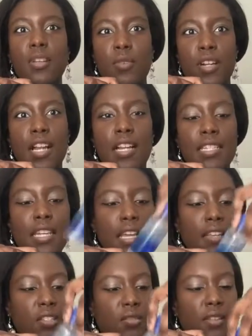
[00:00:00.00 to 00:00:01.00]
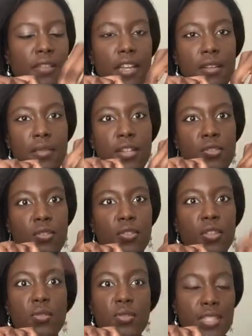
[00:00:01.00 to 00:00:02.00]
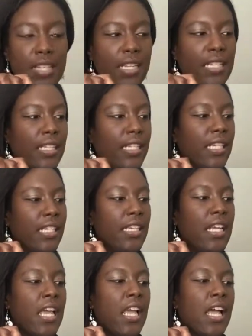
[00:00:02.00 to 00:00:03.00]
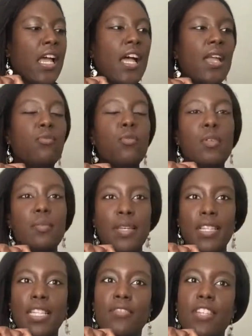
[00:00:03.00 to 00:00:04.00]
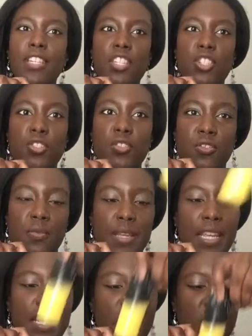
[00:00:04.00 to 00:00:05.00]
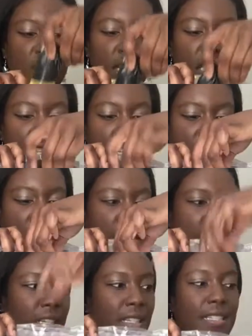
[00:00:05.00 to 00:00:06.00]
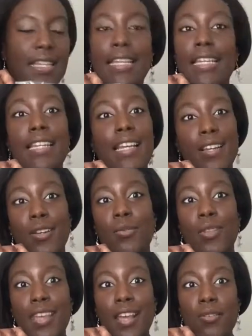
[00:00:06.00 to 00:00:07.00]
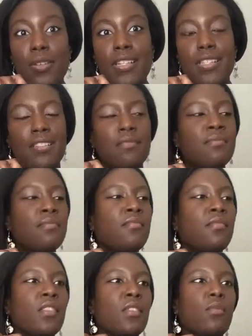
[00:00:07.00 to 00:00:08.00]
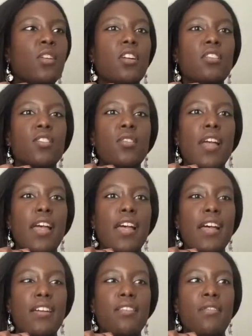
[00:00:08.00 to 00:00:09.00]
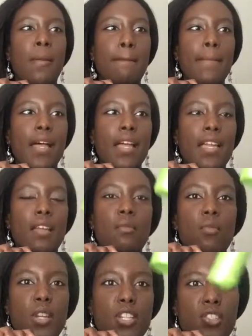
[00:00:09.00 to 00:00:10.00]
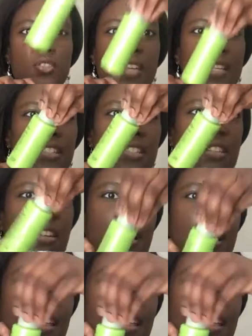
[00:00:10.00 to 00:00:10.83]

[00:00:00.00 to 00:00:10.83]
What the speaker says: I wear contacts, so I've got to make sure those stay clean. I will put my leave-in conditioner for my hair in here because I cannot go without it. We also have my moisturizer.